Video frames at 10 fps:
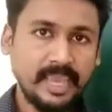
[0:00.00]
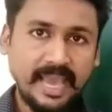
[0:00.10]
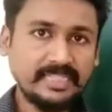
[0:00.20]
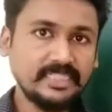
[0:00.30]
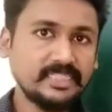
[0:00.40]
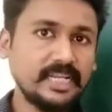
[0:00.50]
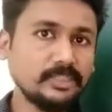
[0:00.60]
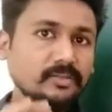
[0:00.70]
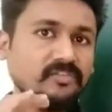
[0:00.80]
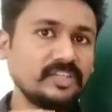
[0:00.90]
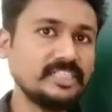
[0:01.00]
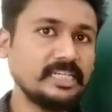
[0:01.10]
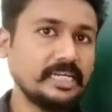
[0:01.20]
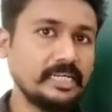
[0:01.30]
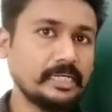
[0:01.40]
As such, there is no
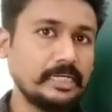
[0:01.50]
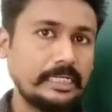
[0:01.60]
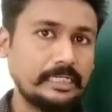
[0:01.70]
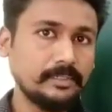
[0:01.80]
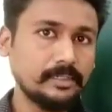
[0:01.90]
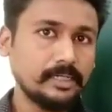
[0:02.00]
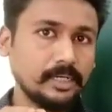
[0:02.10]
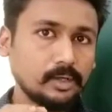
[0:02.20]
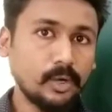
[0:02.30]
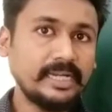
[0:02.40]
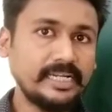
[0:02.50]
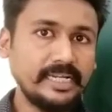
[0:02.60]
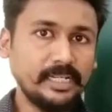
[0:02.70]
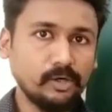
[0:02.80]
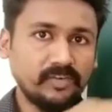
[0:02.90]
physical
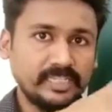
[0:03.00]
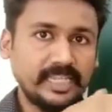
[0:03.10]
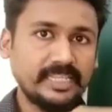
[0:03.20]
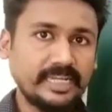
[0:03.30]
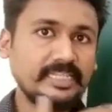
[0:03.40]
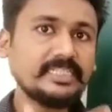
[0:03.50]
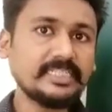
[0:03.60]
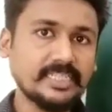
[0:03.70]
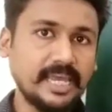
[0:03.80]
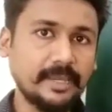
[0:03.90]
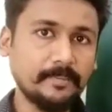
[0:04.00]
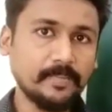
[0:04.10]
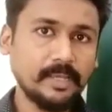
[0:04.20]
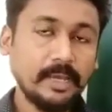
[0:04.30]
quantity over there, that is the sky.